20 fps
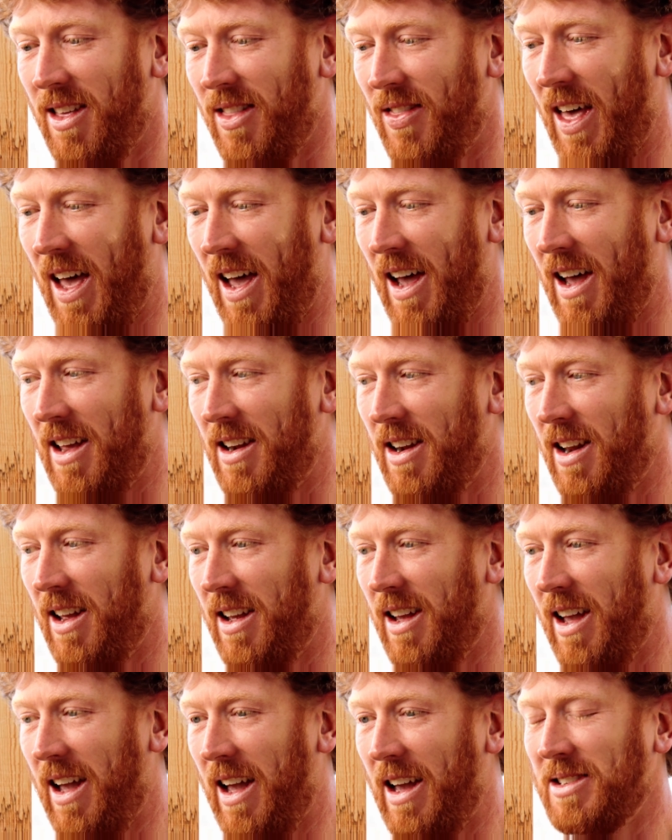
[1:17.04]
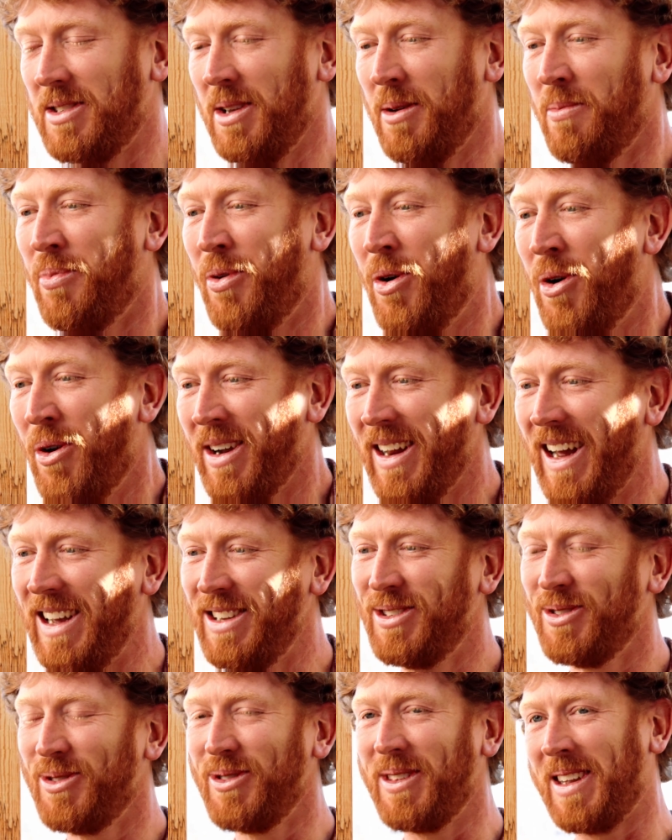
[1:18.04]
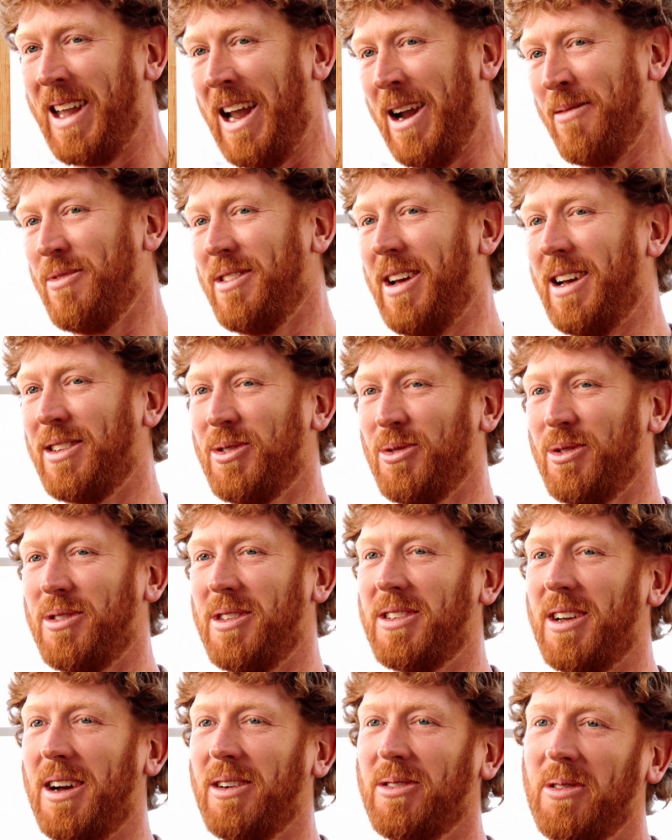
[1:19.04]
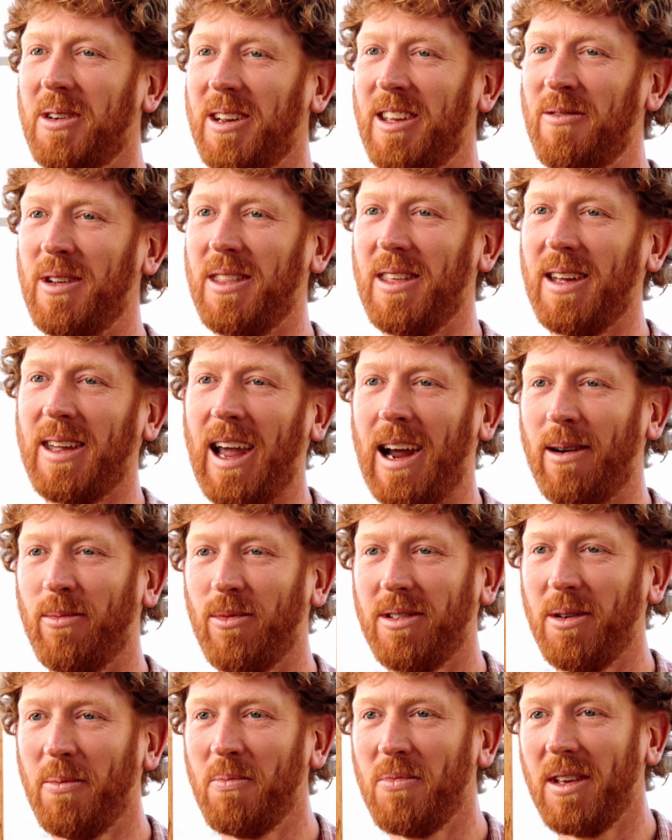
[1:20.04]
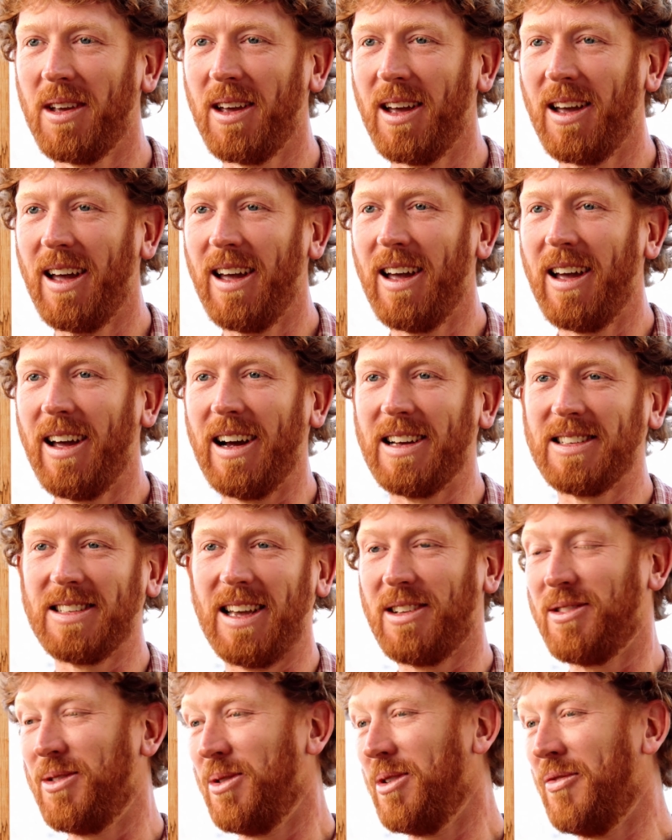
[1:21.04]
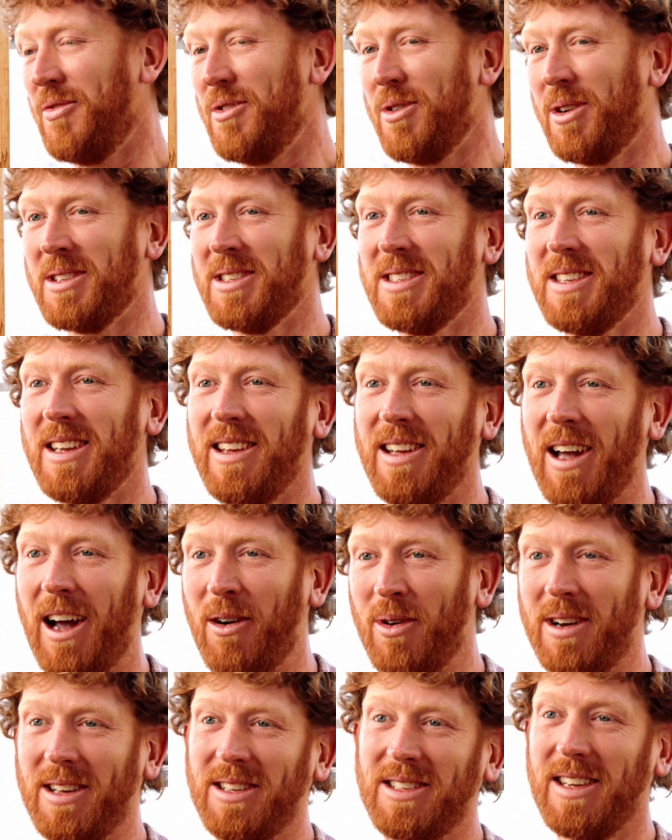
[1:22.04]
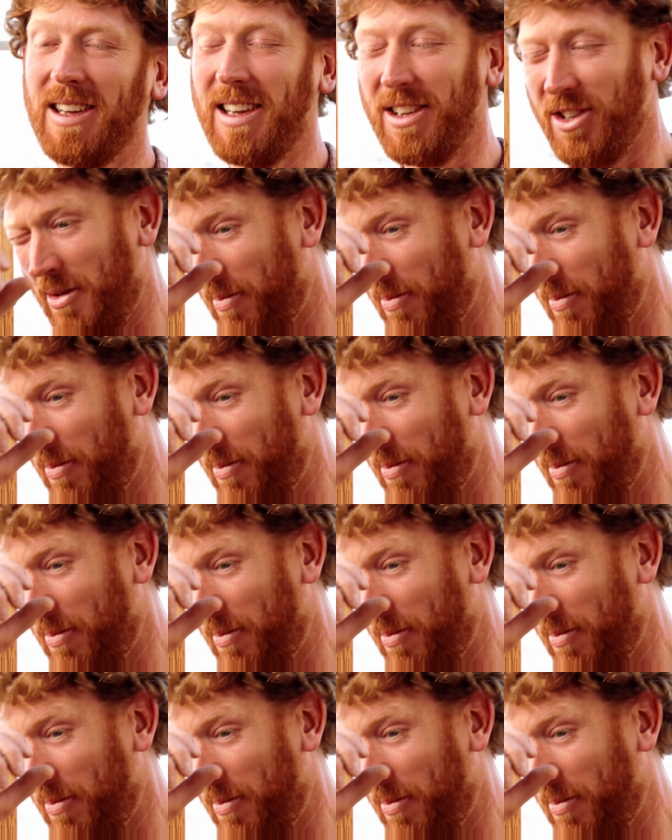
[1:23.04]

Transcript: that at some point I told the camera, I told the doctor to give me the camera. I was like, dude, if you can see, I wanna see. So